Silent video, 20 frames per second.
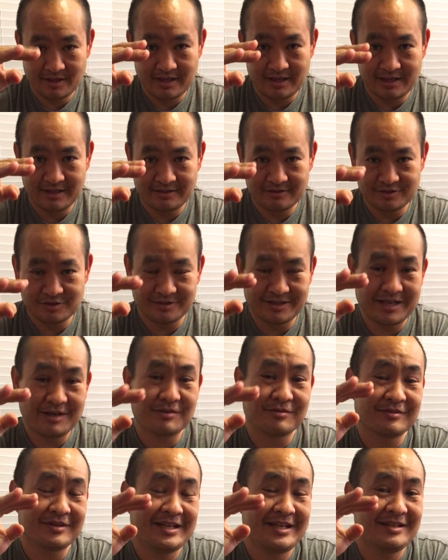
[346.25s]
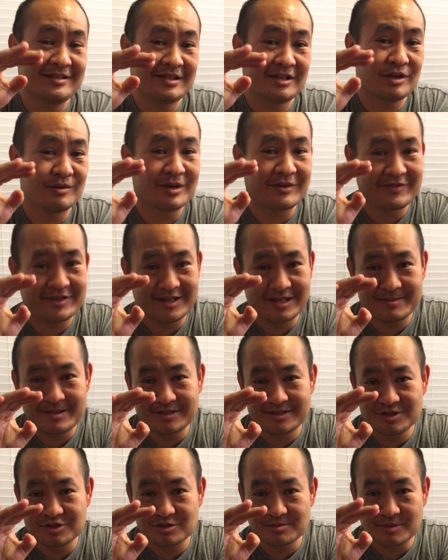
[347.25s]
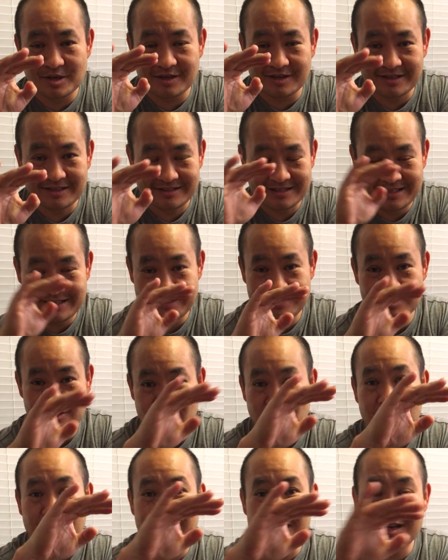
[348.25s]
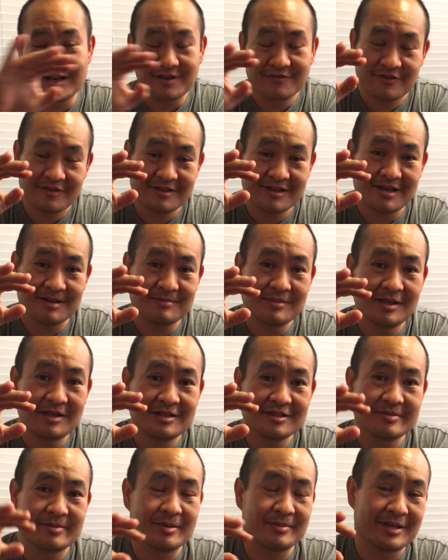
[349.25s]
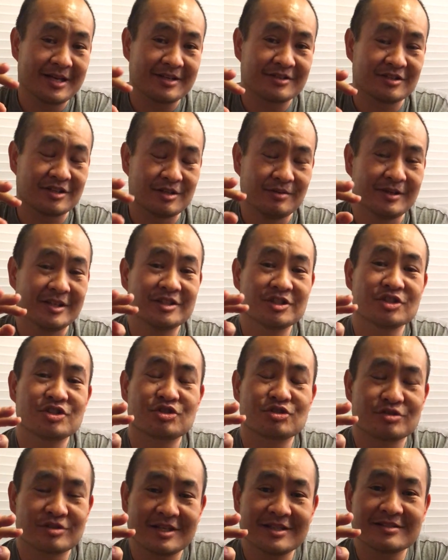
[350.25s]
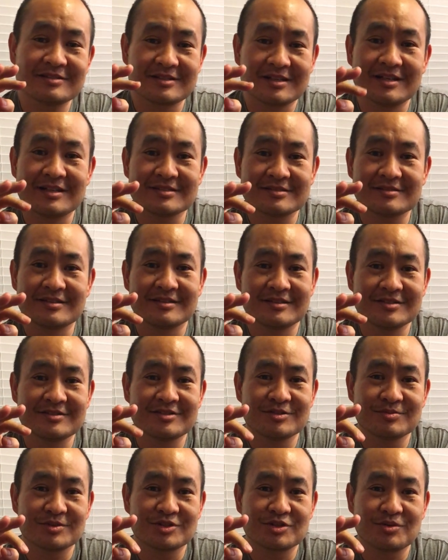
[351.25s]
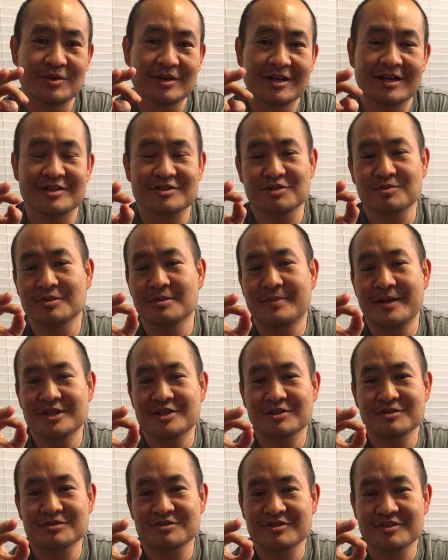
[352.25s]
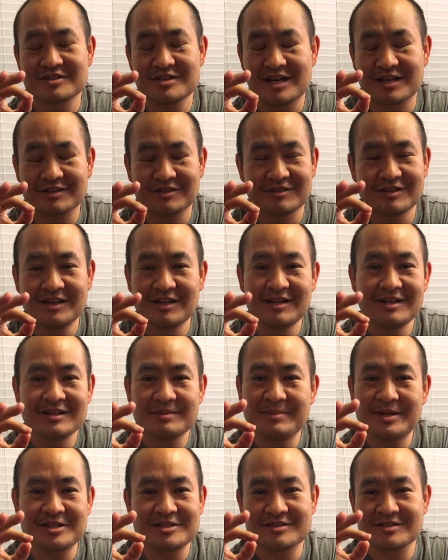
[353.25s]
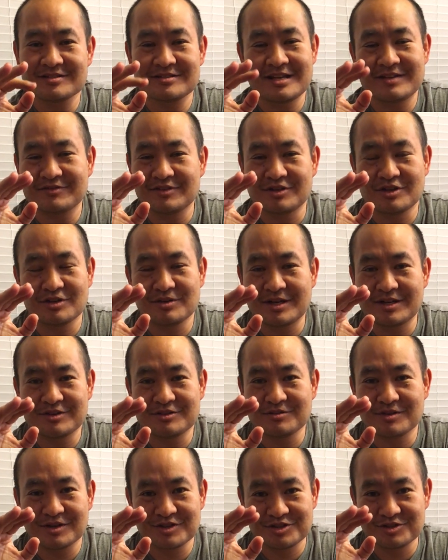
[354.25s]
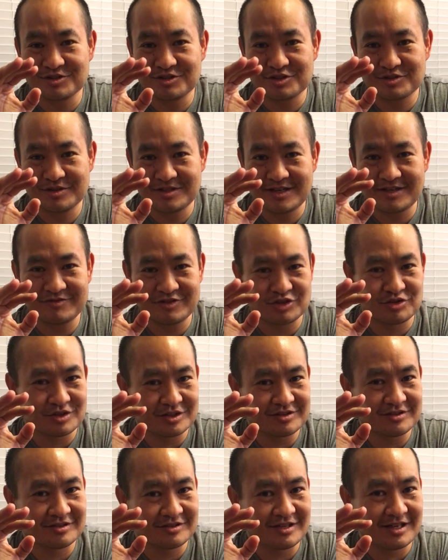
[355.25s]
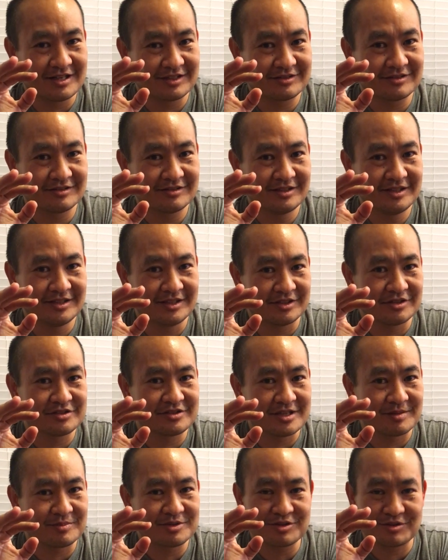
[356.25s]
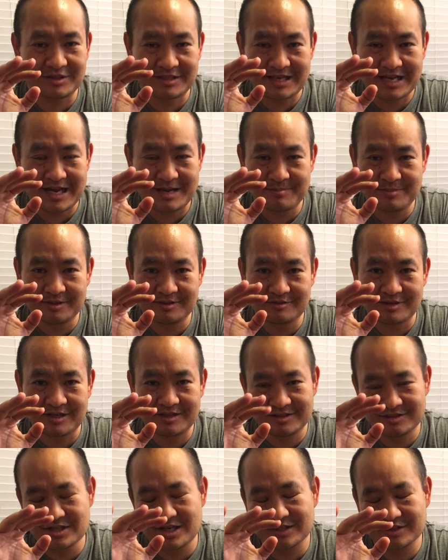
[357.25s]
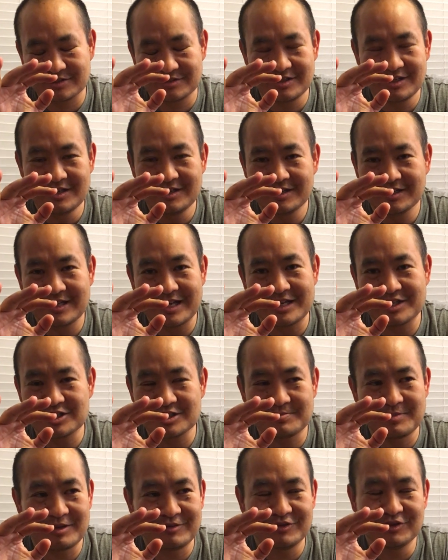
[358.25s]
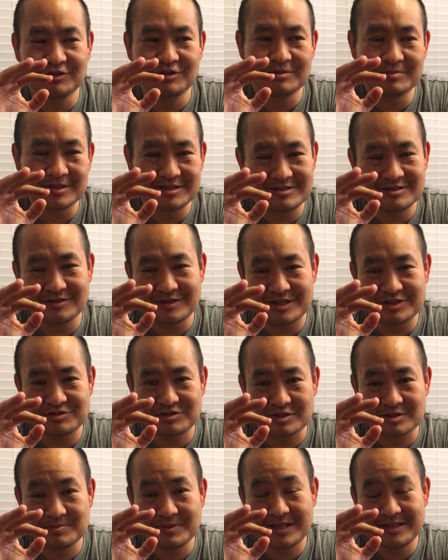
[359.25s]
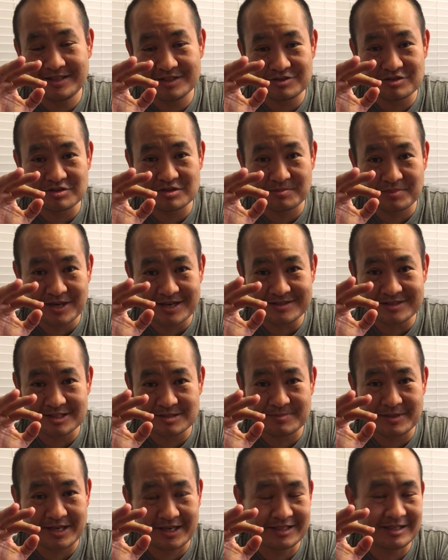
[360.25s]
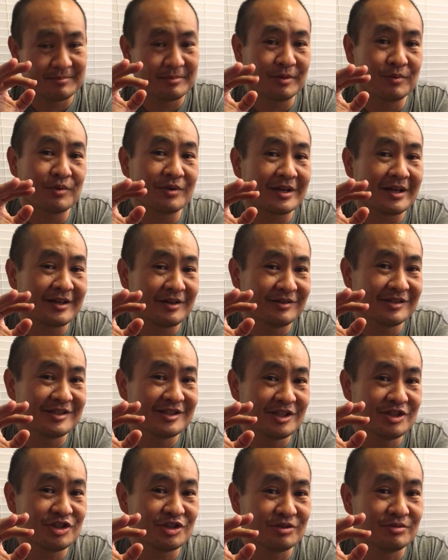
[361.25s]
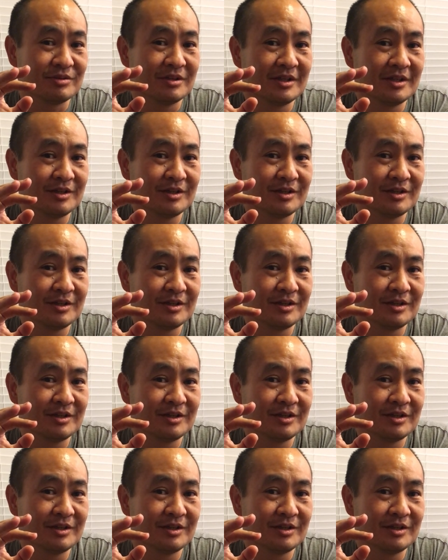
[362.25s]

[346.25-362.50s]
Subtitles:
And so they don't need to know everything about digital marketing. They need to know enough for them to be able to execute and just trust us that this is what's going on. So when the patient goes to the doctor, the patient doesn't have to know how to do heart surgery. They have to trust the doctor and understand what's going to happen, right? The doctor can't just be voodoo, but still has to explain, yes, there's a process behind it, but we're not here to teach you.